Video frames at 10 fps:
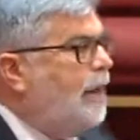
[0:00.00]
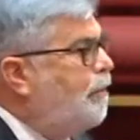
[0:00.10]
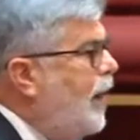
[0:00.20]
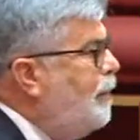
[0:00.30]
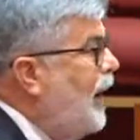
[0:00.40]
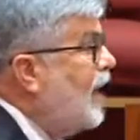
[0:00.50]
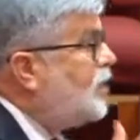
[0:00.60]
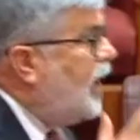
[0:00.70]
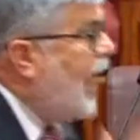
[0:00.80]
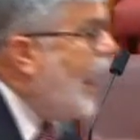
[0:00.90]
that people
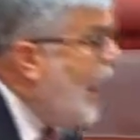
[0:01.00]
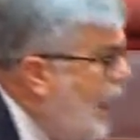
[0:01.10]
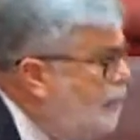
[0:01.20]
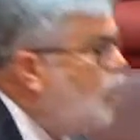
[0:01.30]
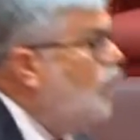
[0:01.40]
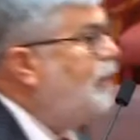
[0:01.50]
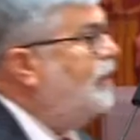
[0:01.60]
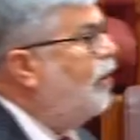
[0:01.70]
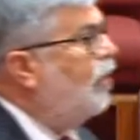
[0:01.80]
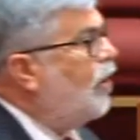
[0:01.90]
actually are brought
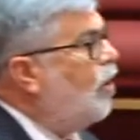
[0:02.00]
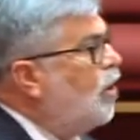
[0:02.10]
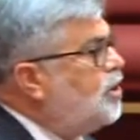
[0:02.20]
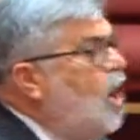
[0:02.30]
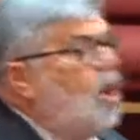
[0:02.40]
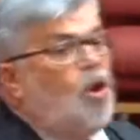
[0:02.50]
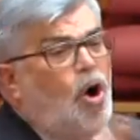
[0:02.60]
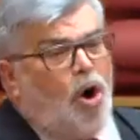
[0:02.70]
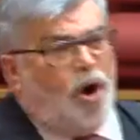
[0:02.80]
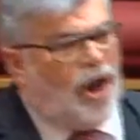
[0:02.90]
before the courts,
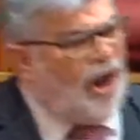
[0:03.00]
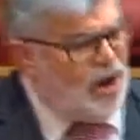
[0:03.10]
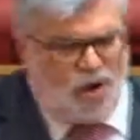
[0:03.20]
nor